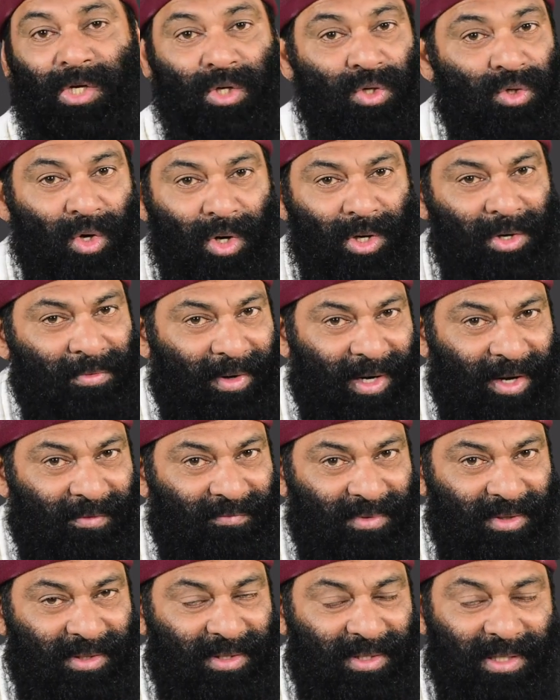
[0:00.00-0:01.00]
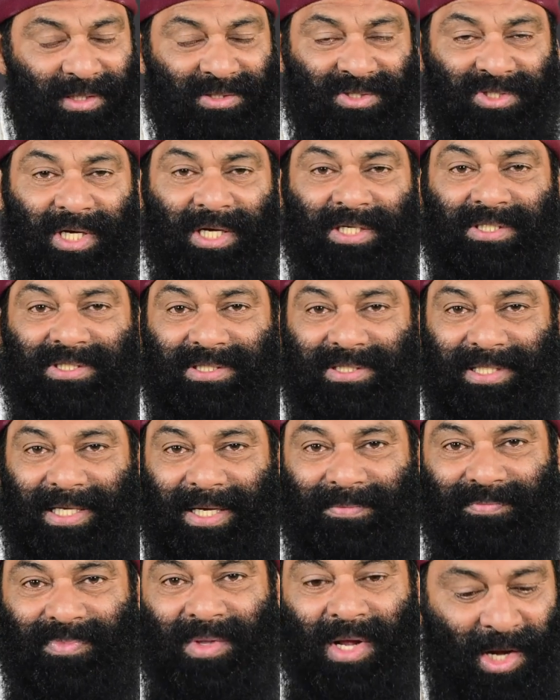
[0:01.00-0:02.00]
You don't even have to change
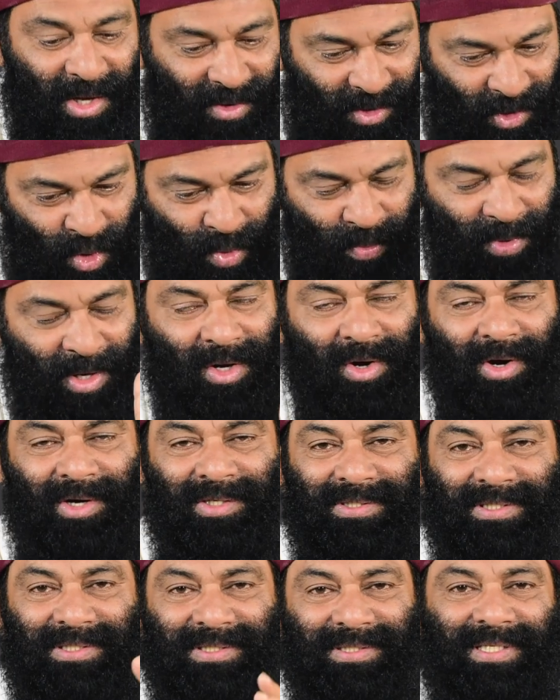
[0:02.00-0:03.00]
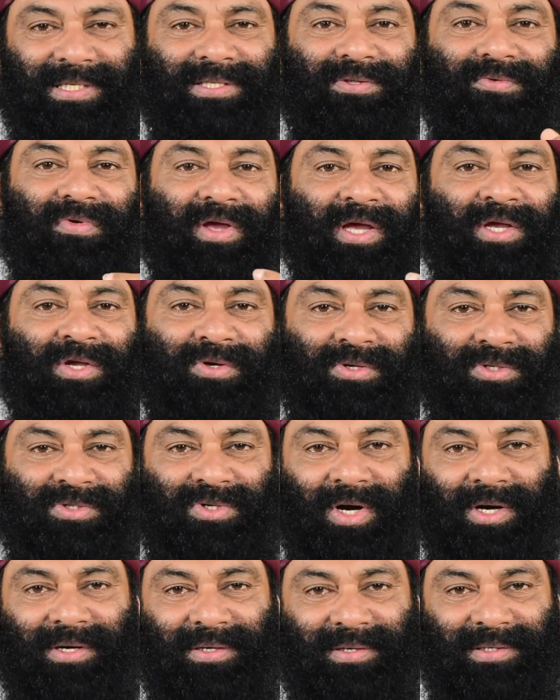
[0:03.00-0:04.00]
them. You be conscious and the way you
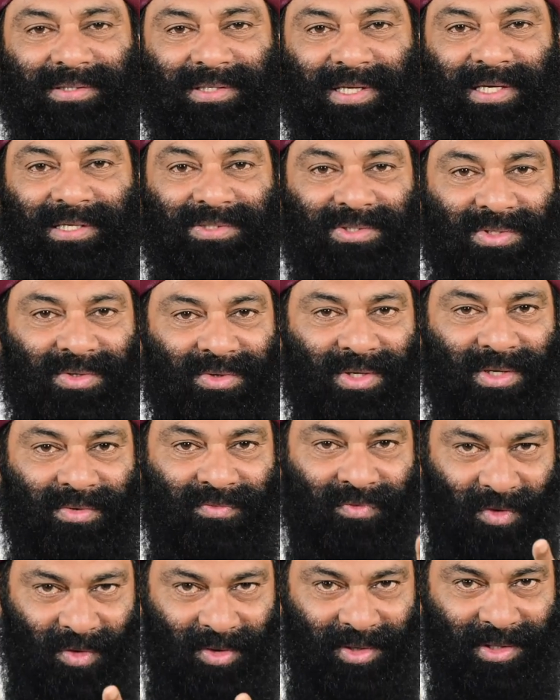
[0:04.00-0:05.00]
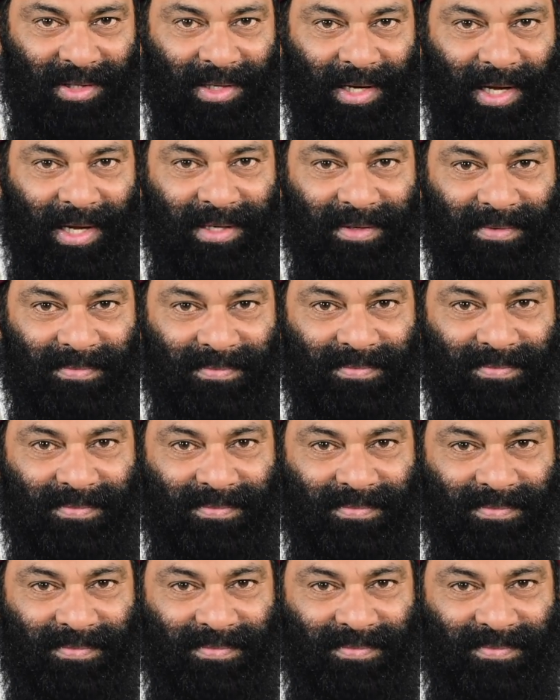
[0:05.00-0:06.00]
talk, they slowly fall in line
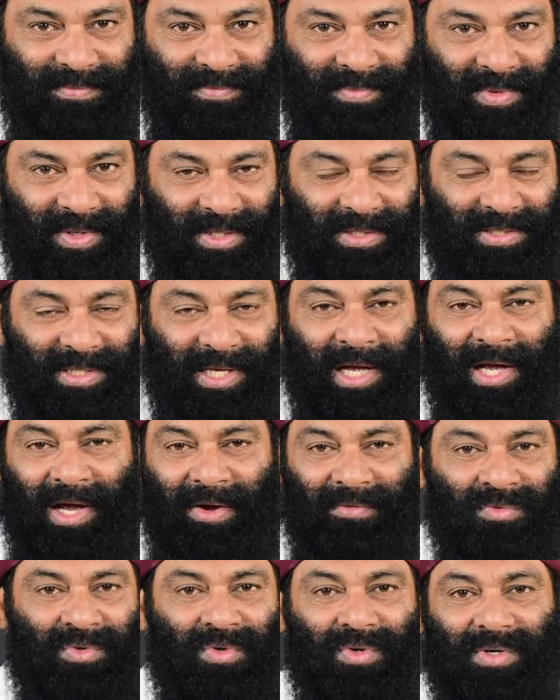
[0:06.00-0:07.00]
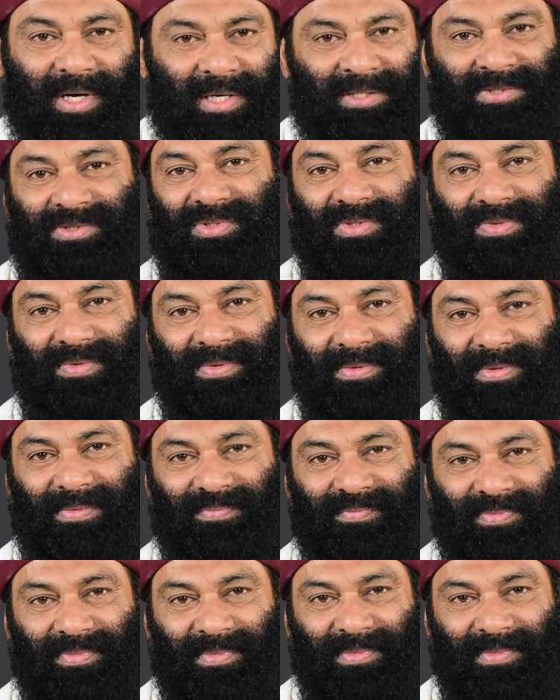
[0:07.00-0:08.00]
because they have no
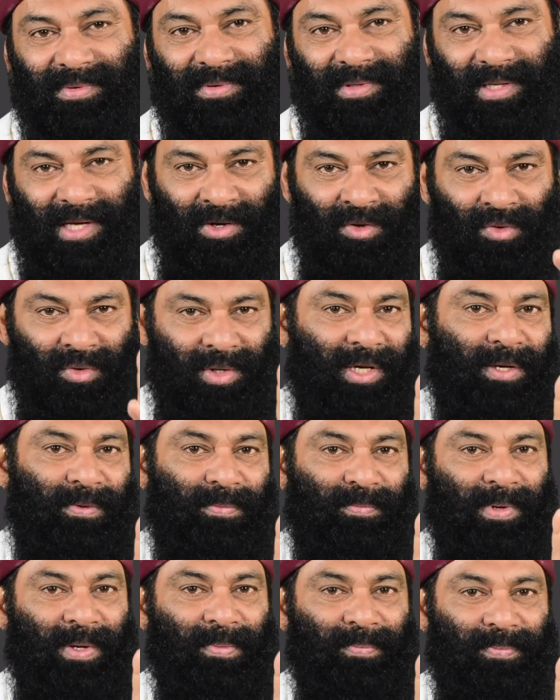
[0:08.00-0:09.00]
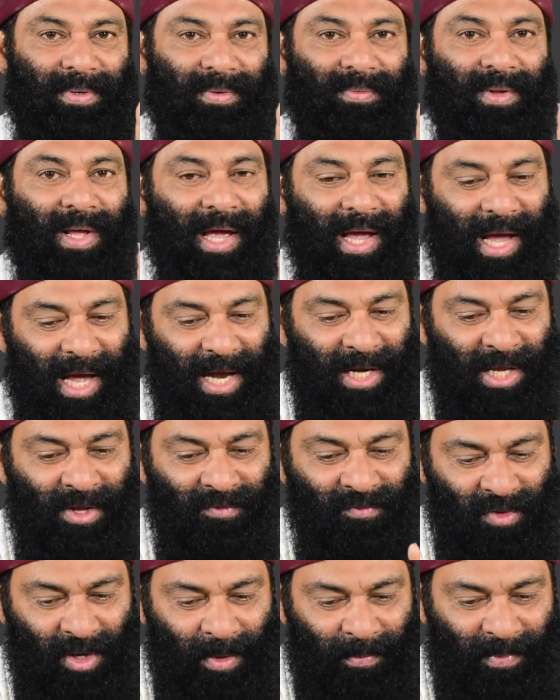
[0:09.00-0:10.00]
control. They look at people and
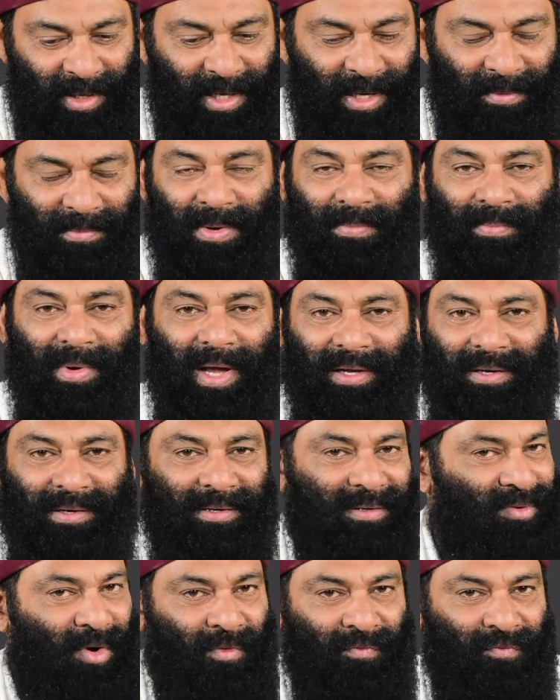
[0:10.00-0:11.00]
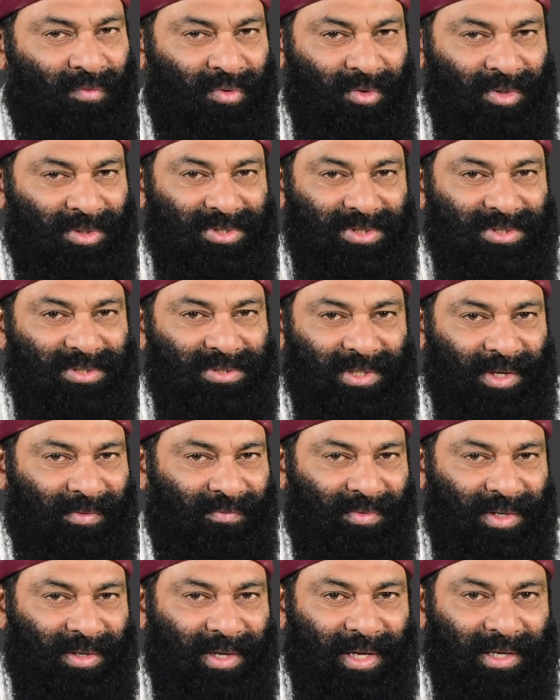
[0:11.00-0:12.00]
if you have become a magnet, of course, they
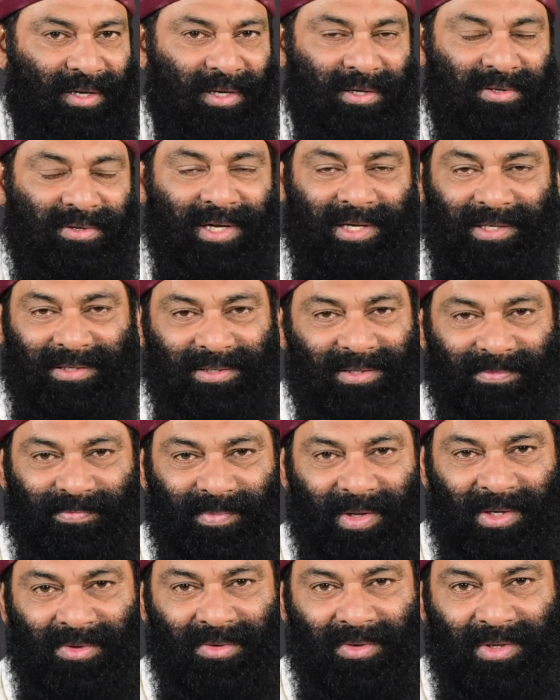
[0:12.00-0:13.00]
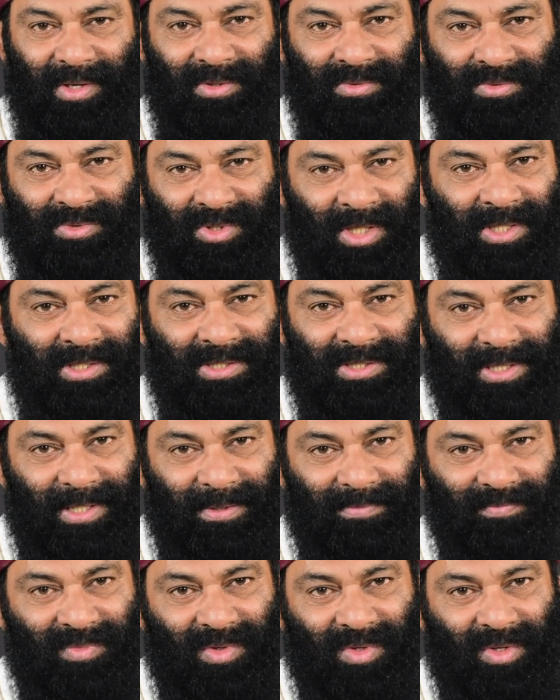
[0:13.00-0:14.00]
will get attracted and you can change
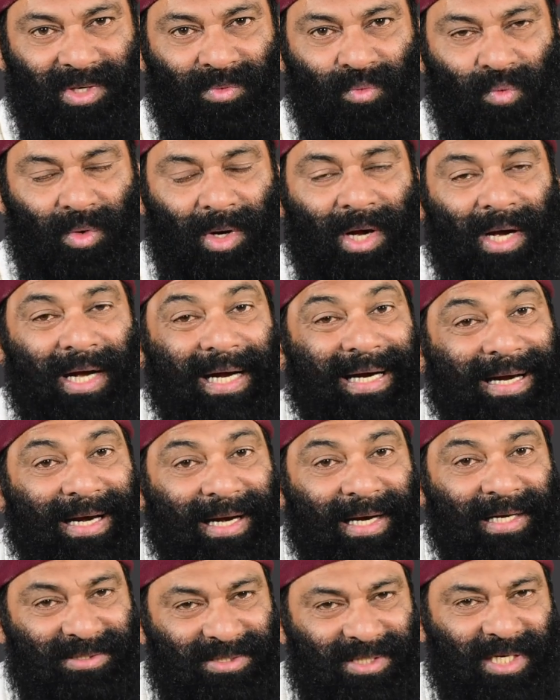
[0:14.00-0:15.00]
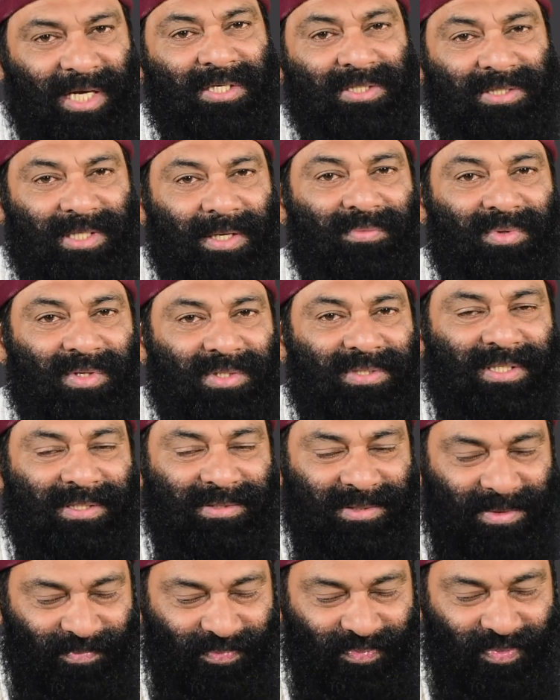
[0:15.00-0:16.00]
them. You can clean, change them in the
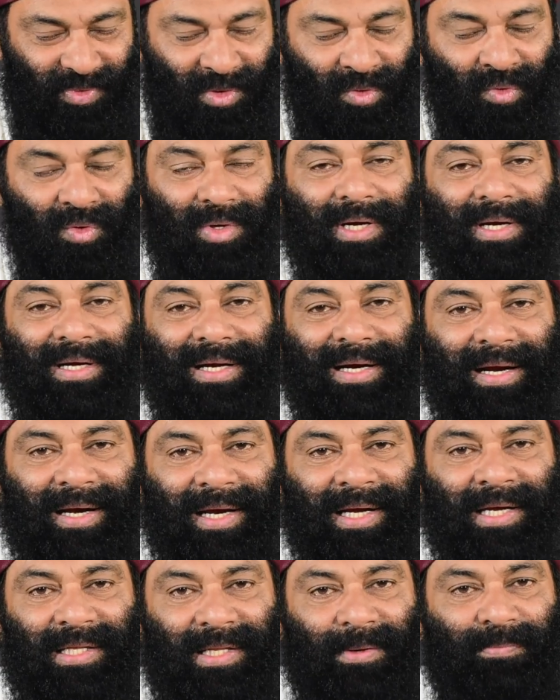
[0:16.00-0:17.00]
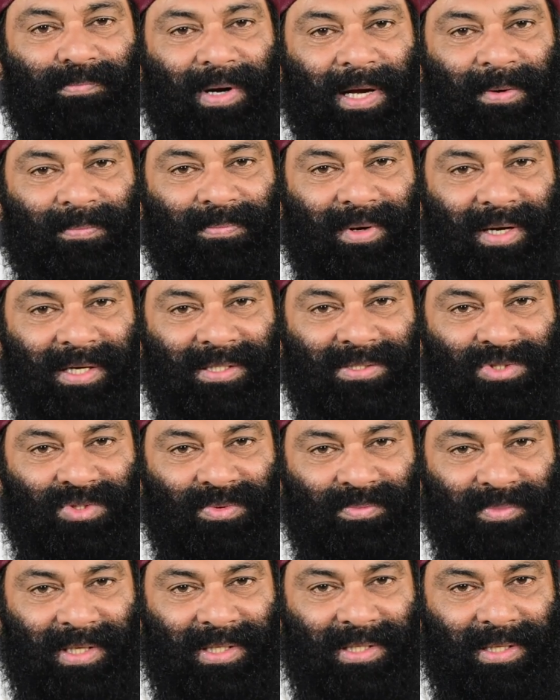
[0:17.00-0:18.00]
sense you can clean the pipelines
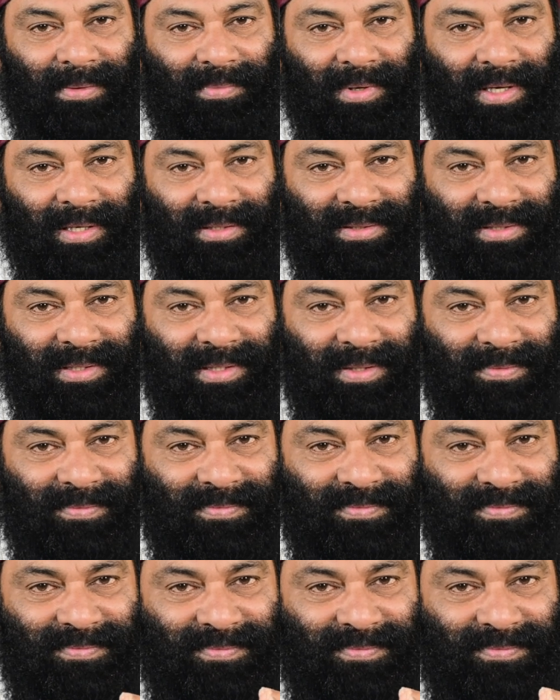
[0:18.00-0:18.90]
to make them healthy.